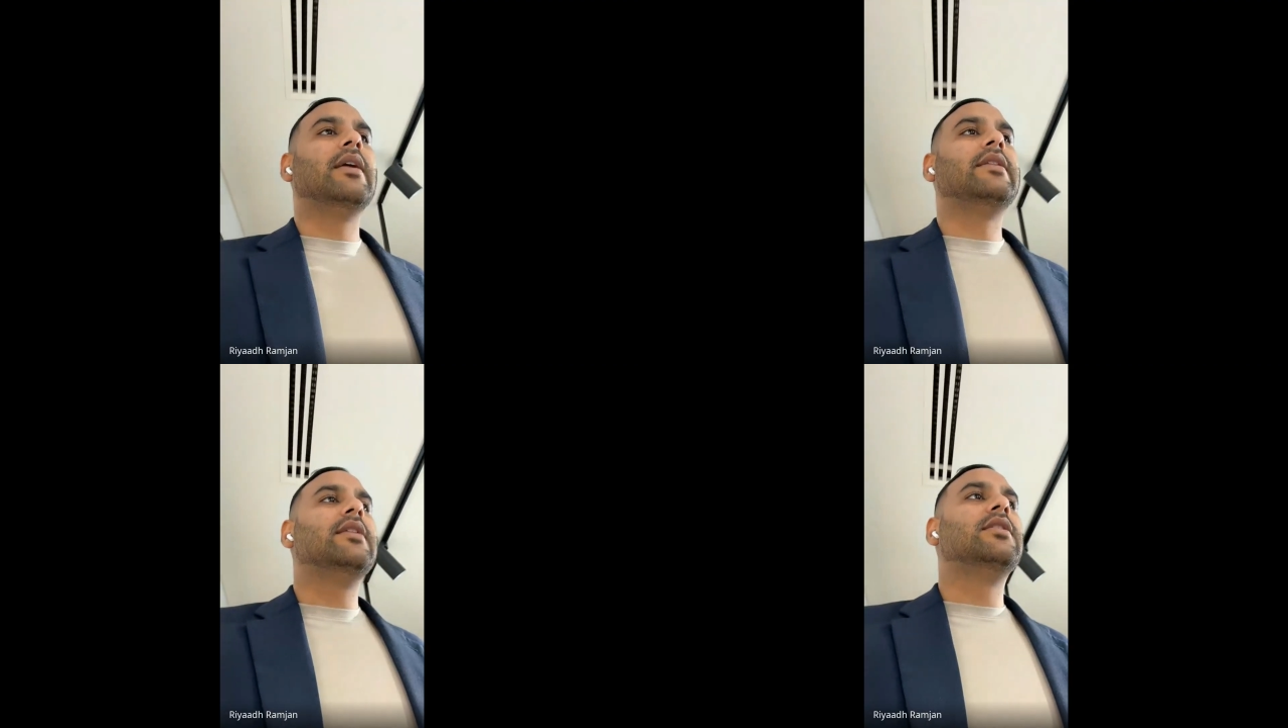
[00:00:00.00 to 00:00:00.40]

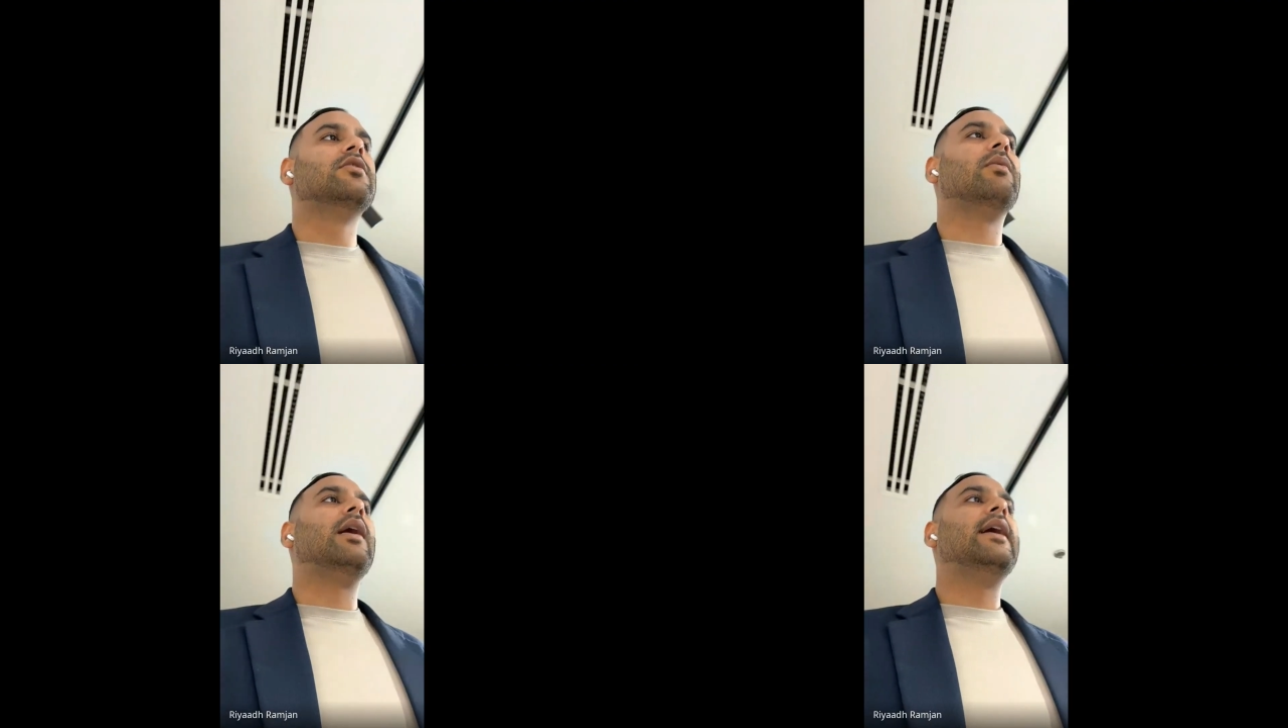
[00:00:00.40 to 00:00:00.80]
This is
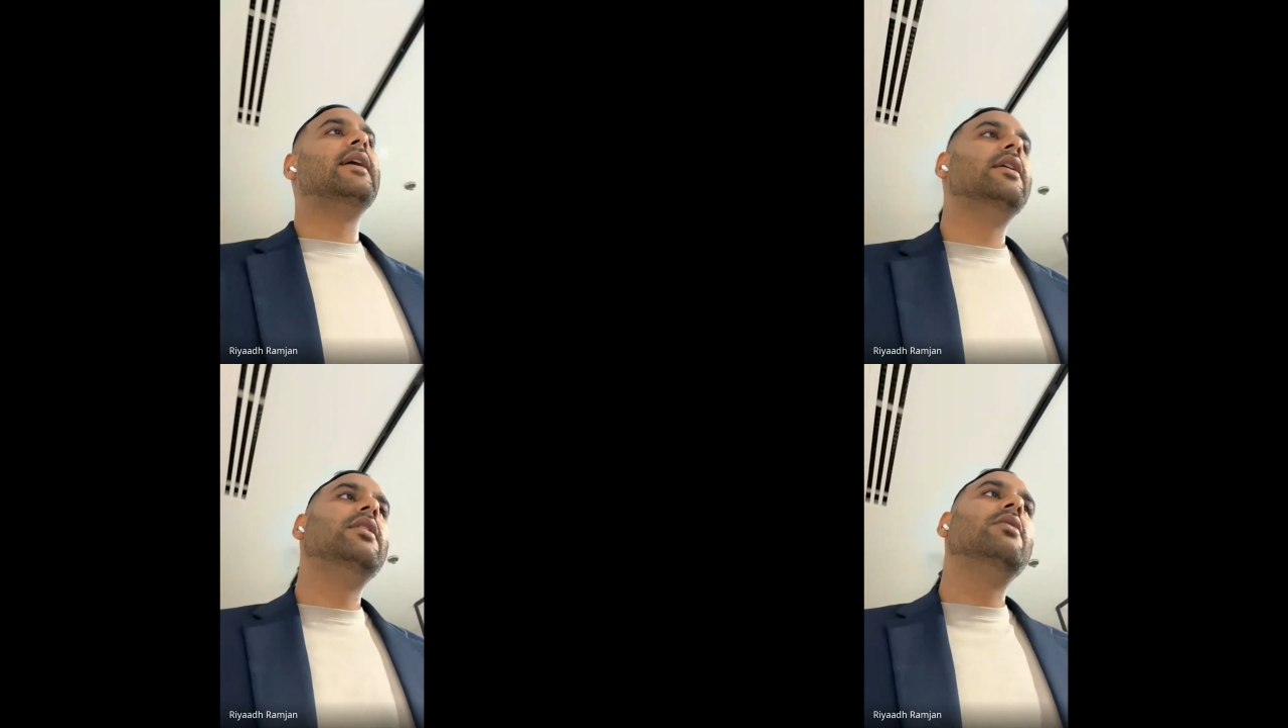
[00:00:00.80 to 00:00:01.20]
why
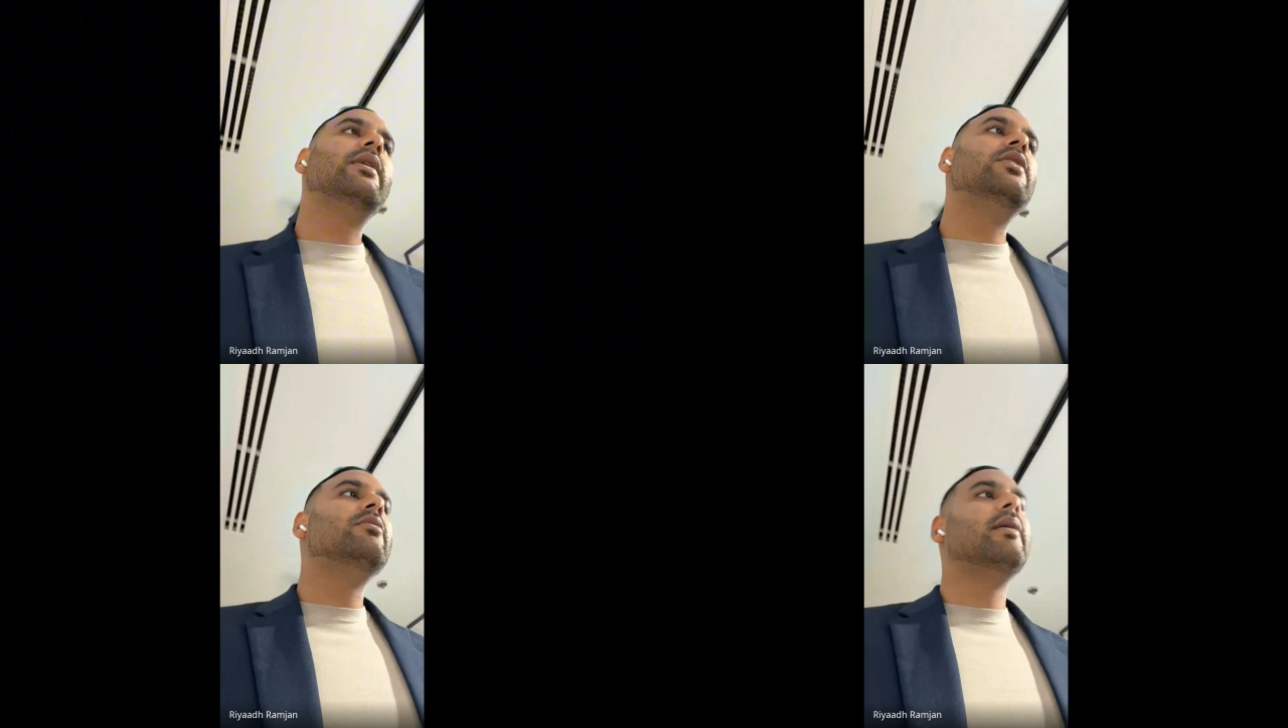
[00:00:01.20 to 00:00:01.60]

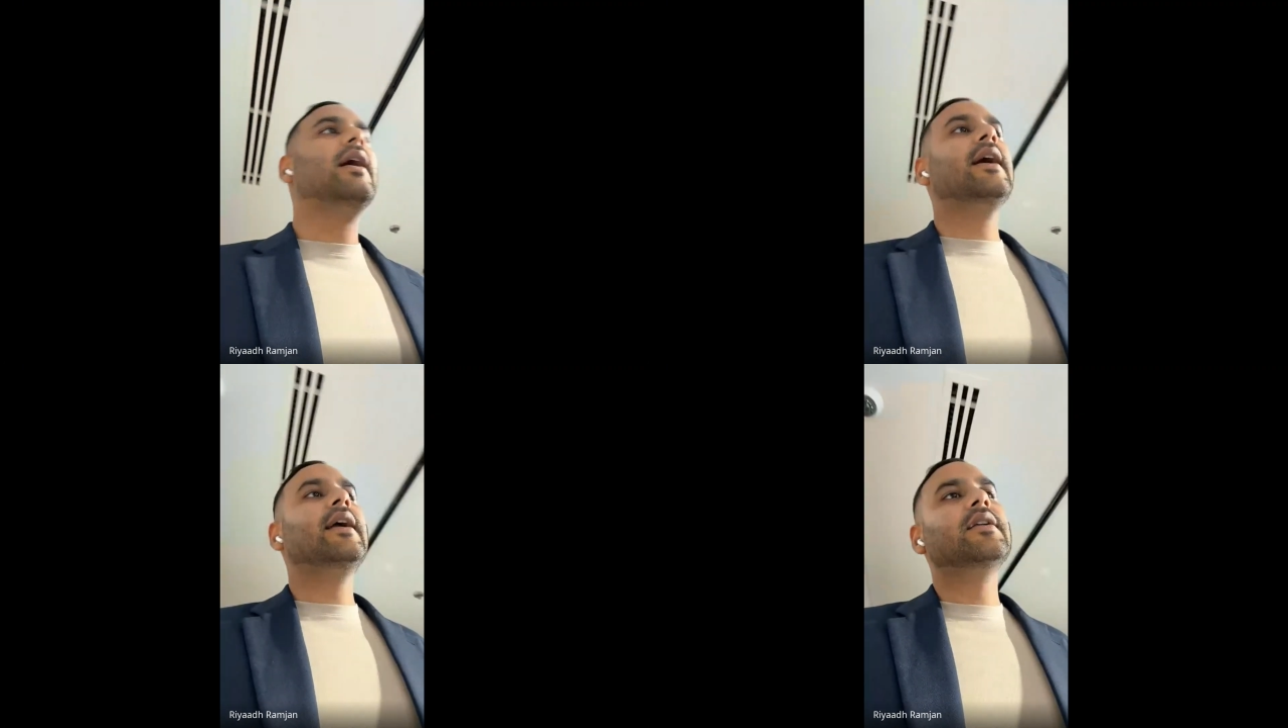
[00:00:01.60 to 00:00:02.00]
when you
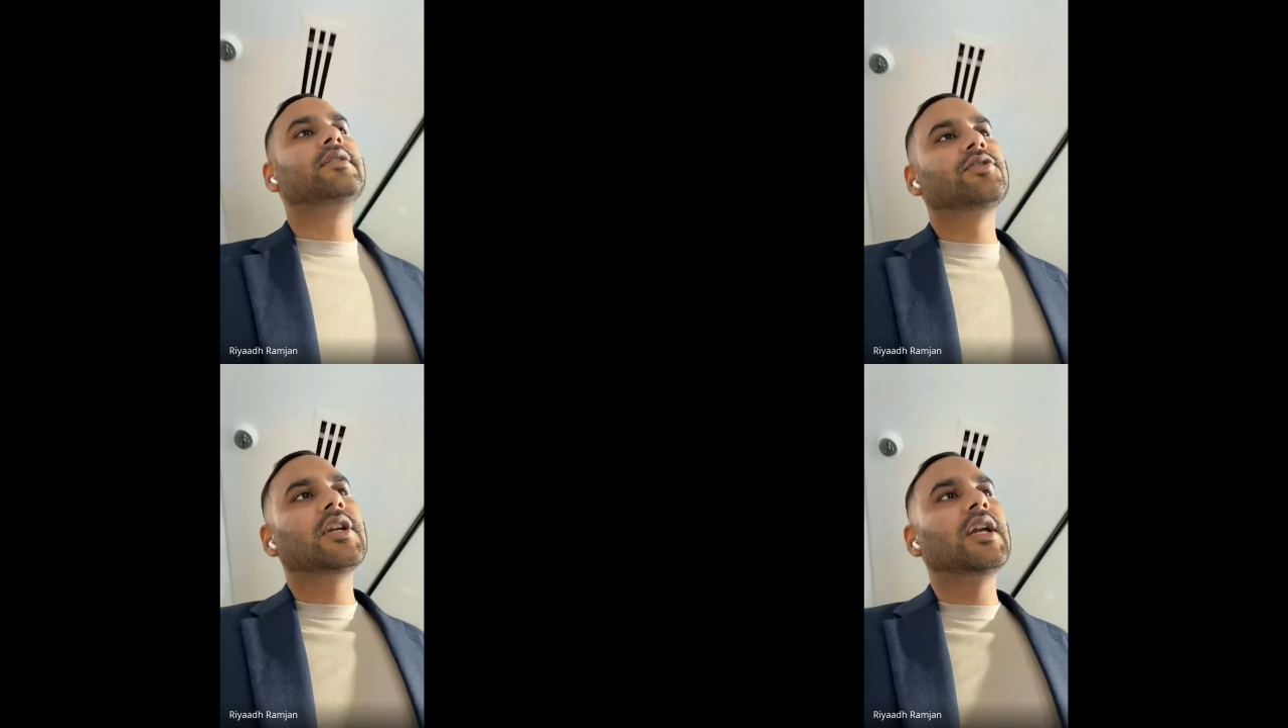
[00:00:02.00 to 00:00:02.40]
buy
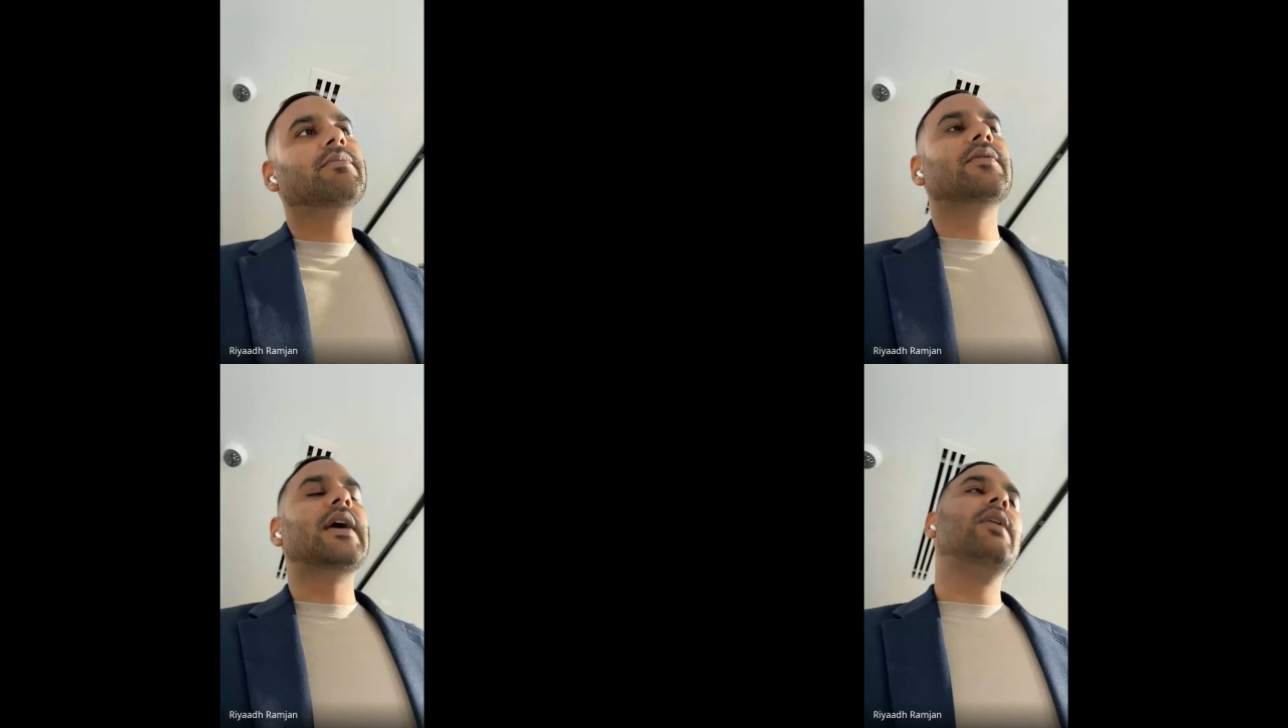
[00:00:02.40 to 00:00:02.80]
cheap
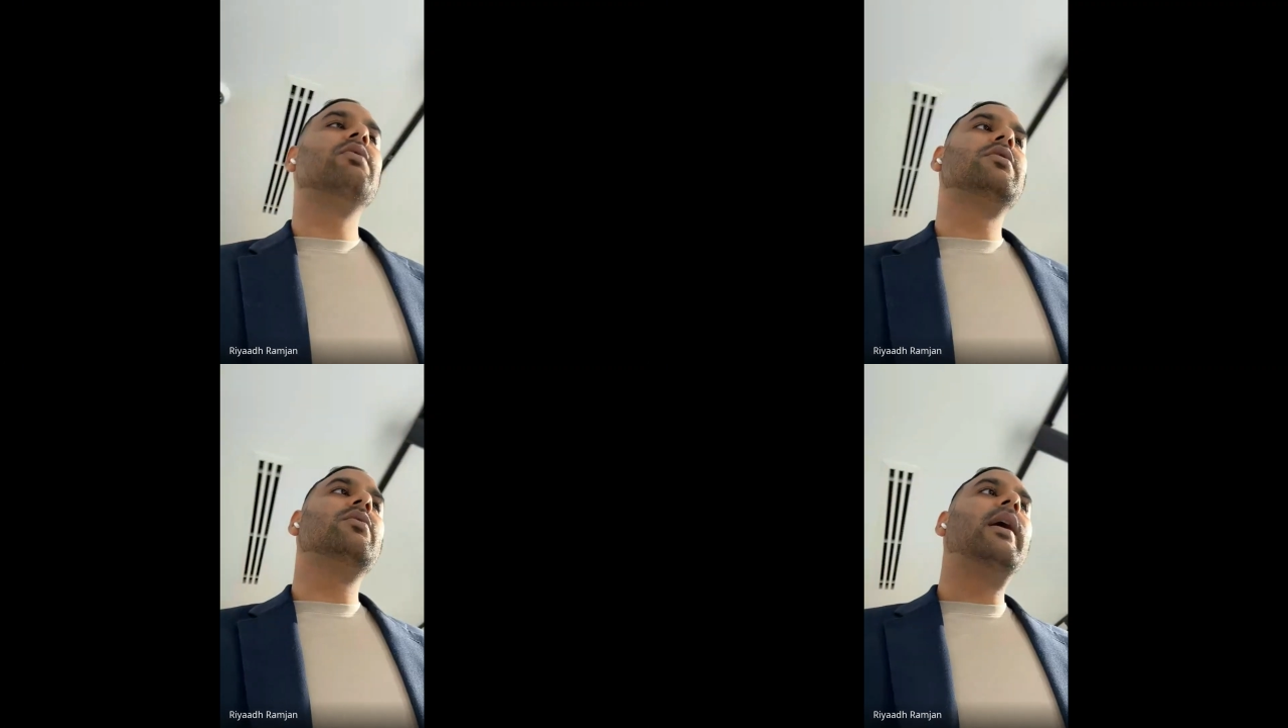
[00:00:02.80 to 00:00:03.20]

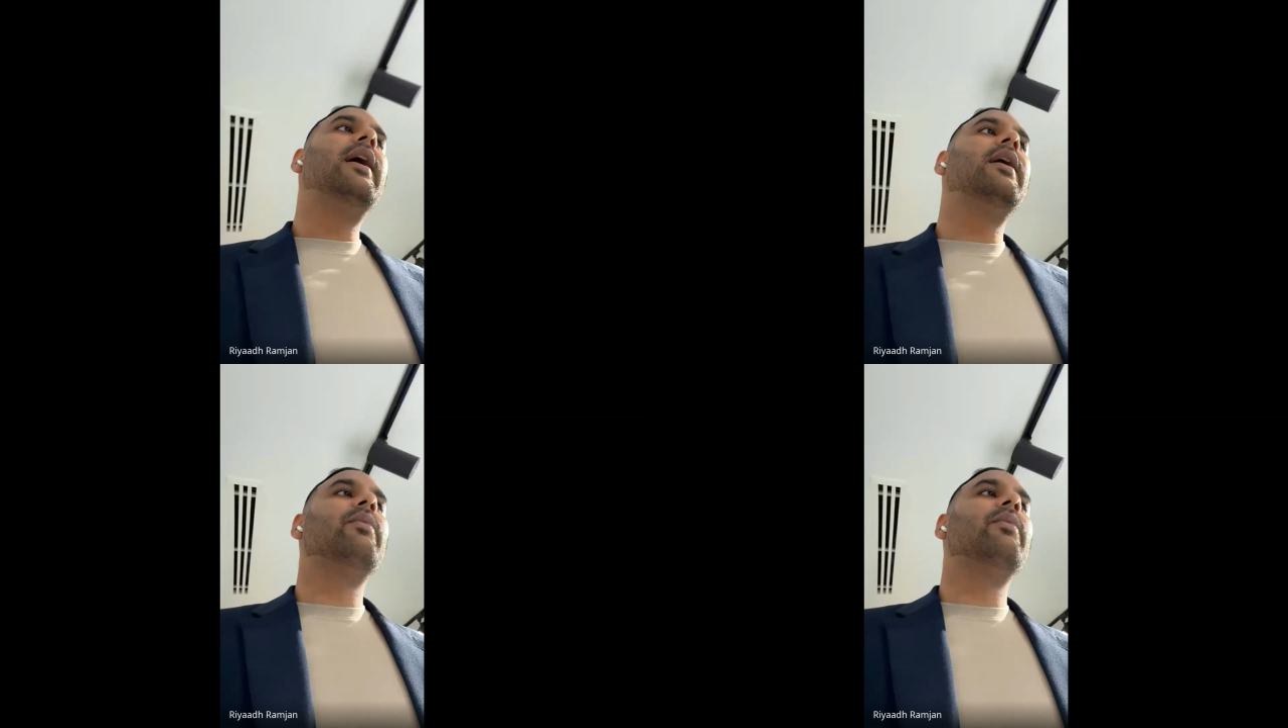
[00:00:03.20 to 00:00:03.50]
elsewhere,